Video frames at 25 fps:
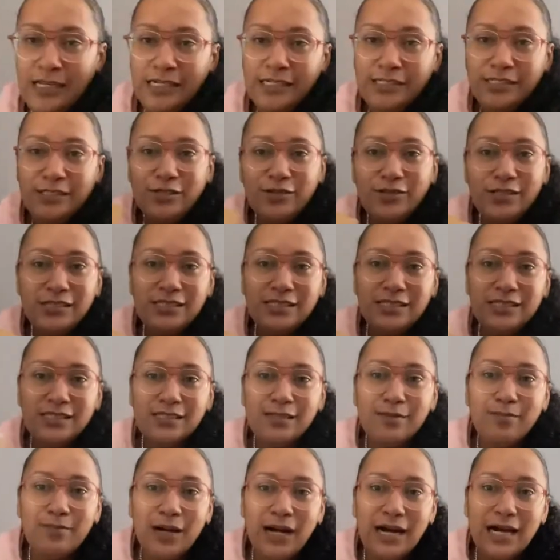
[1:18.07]
So this is
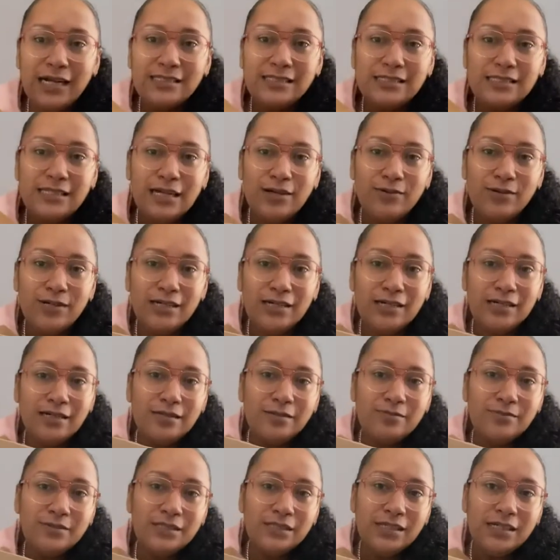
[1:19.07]
the box and how it
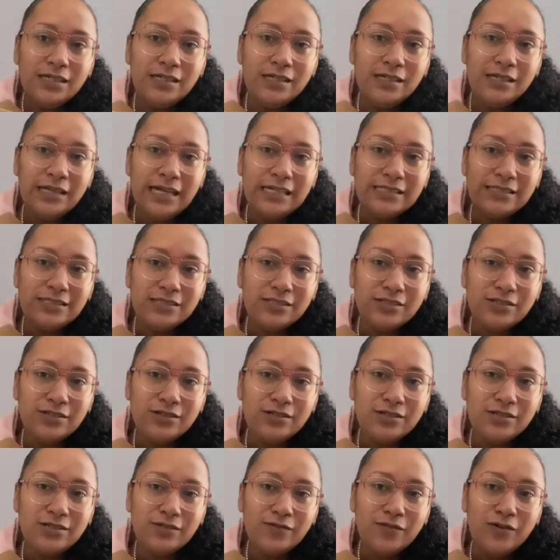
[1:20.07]
comes. It has the
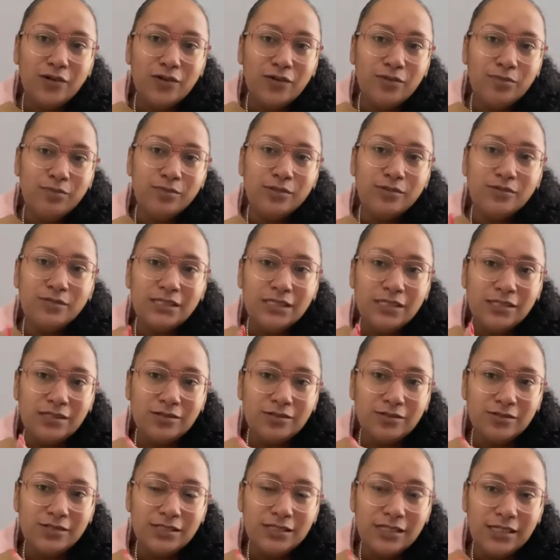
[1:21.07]
Circle of Hope Boutique
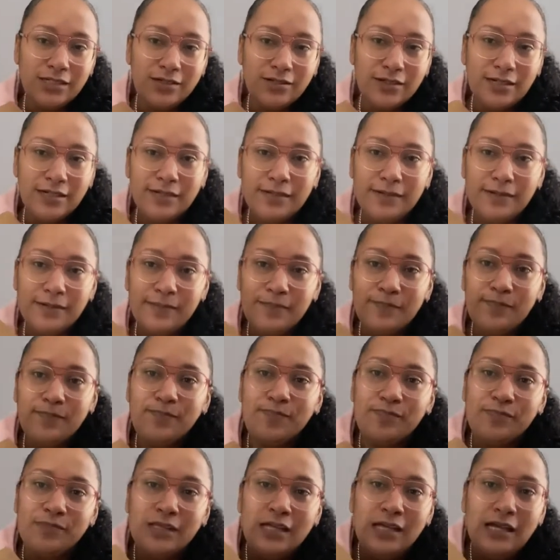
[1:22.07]
little sticker here.
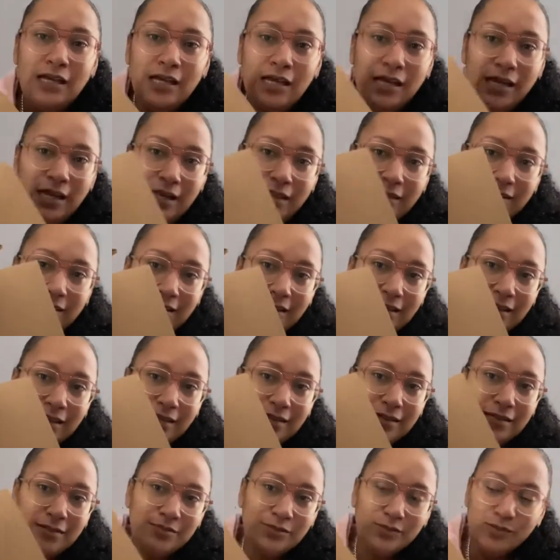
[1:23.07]
And then it
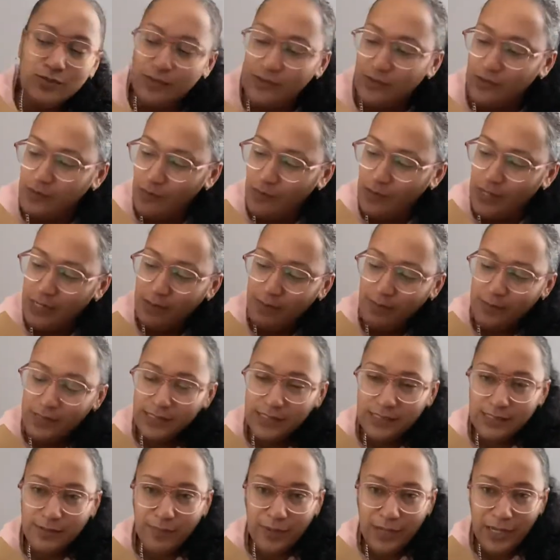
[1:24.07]
comes with the white
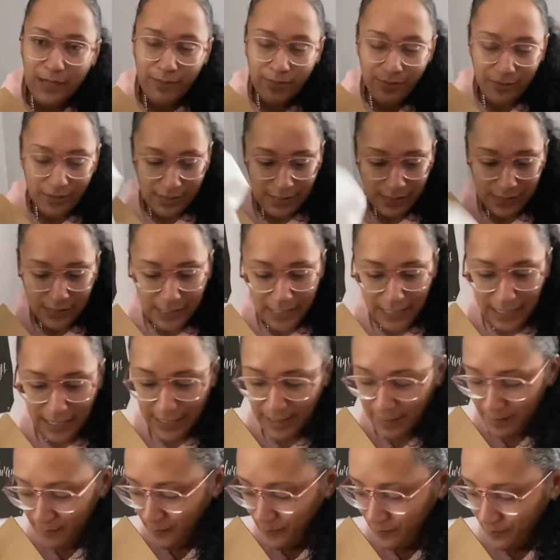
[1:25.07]
piece of paper on
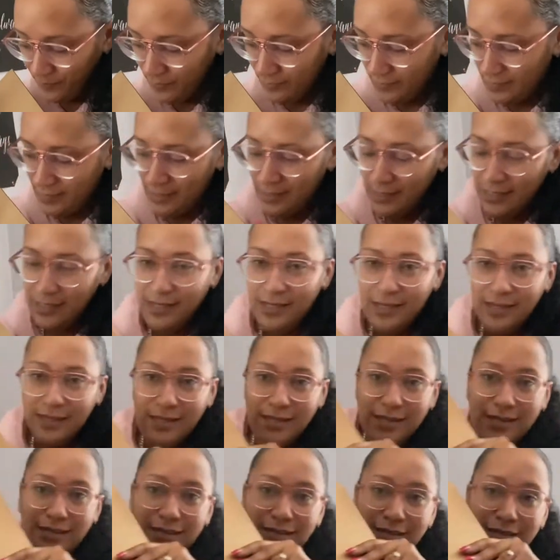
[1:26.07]
top.
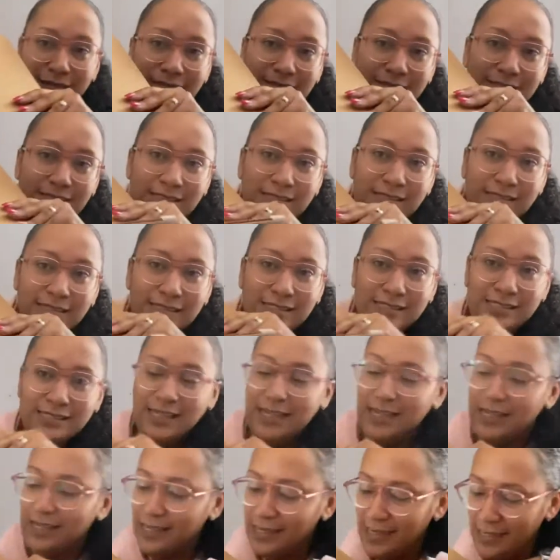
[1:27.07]
And here's the
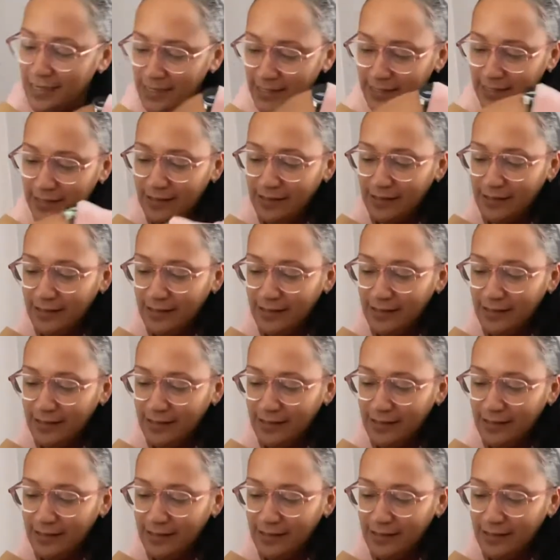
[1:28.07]
inside.